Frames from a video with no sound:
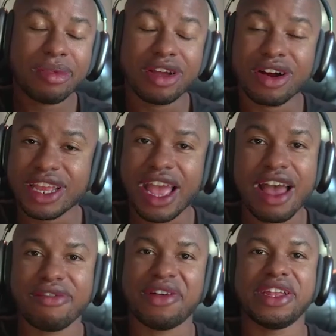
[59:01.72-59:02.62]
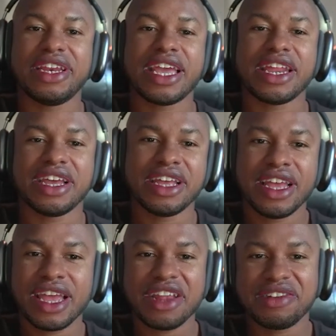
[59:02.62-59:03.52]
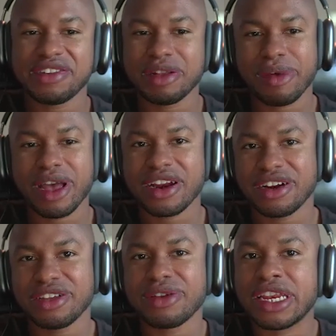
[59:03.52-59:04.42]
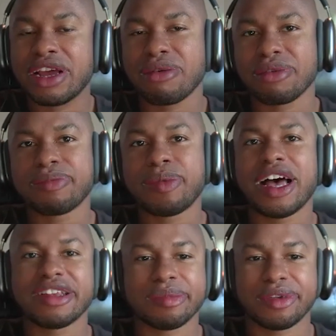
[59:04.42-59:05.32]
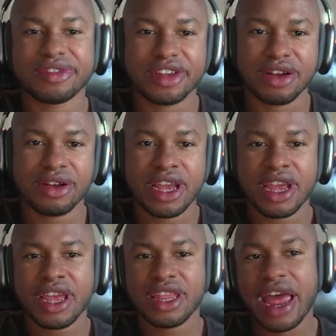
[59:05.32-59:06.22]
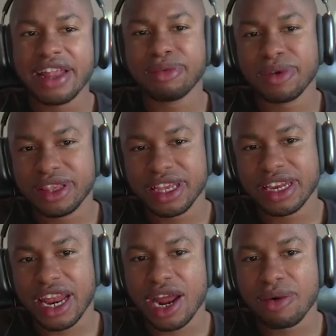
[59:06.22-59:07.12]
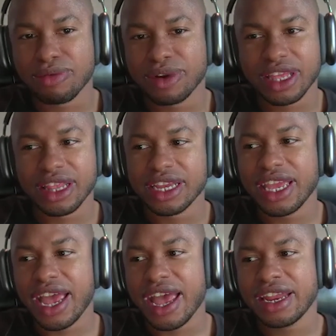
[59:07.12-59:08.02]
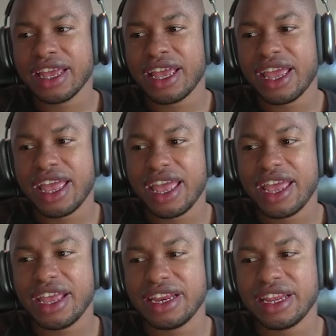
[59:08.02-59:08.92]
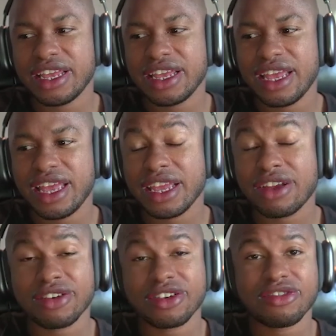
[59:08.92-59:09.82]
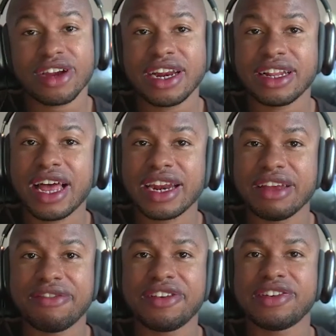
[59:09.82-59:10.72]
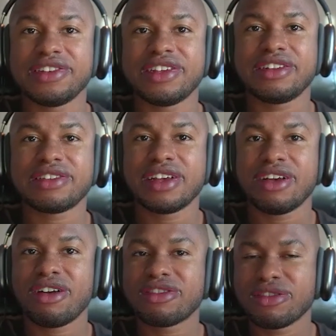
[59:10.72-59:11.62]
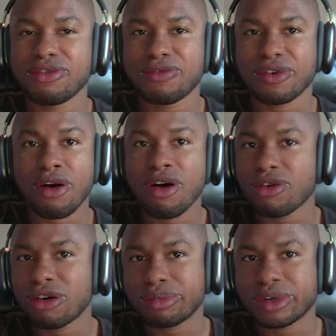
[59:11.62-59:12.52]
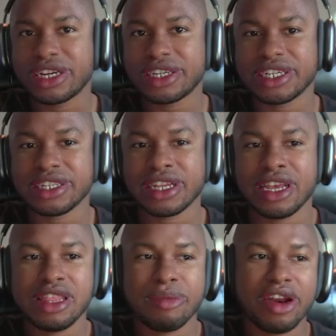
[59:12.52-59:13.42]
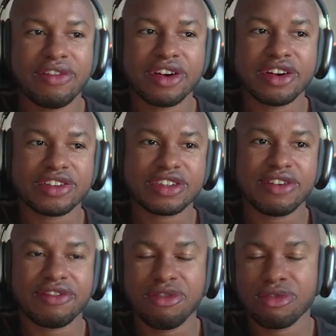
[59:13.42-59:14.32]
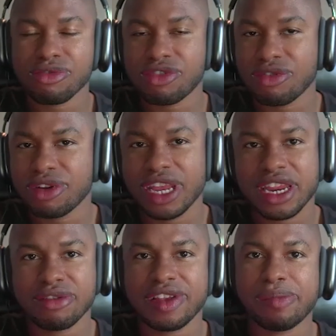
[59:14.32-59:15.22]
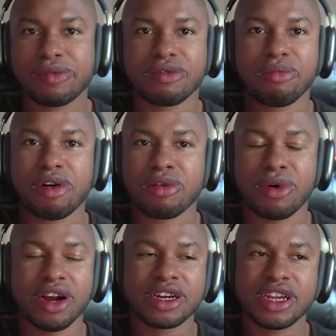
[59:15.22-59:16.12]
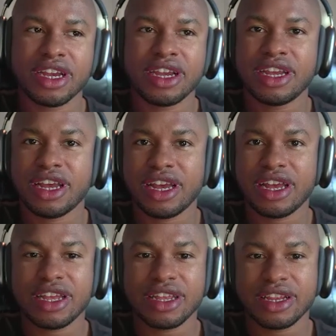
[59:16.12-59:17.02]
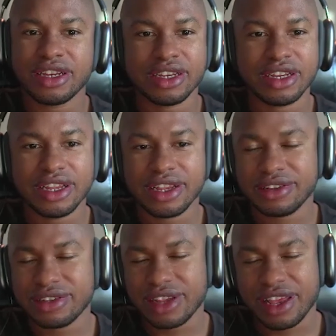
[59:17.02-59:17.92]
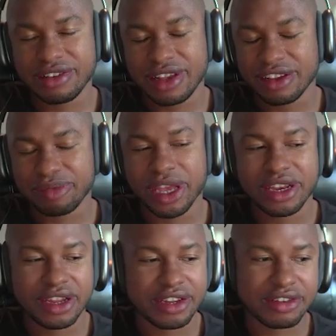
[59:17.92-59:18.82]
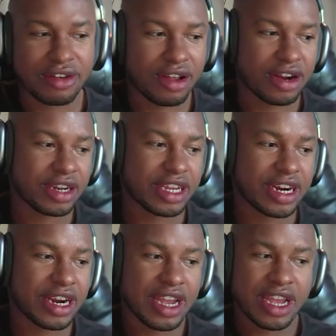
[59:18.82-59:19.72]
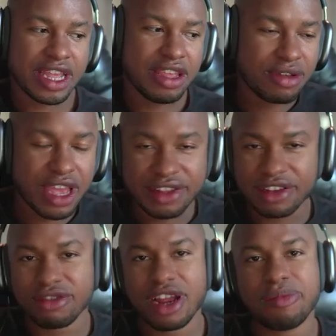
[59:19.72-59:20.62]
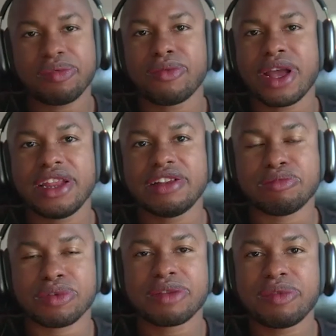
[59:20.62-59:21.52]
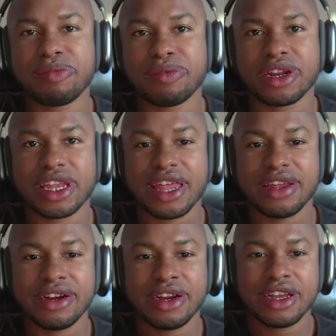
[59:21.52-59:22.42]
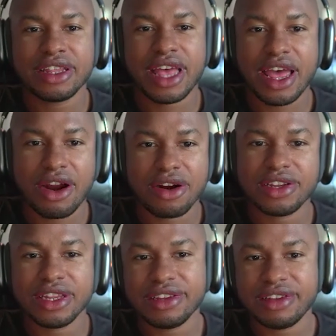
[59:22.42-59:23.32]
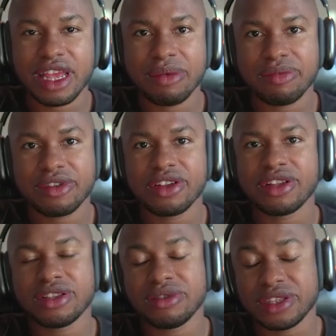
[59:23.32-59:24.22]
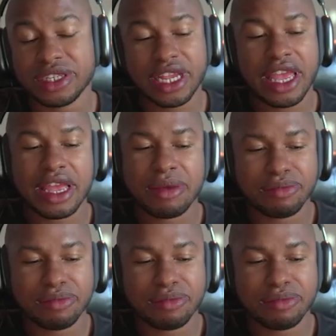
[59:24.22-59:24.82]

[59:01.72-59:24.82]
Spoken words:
already have all the data. It's just a matter you didn't know it was possible. So that's one thing that I would really look at, and it can create a lot of efficiencies. Also, for all corporations, the metaverse, if you're doing any type of remote work, as explained on this call earlier, it's a great way to bring people together that aren't in the same